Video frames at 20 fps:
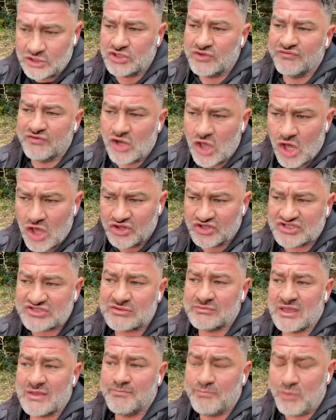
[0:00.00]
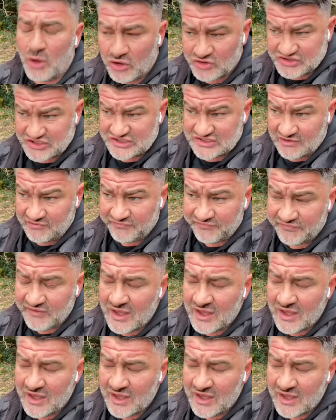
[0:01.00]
and you've learned something positive.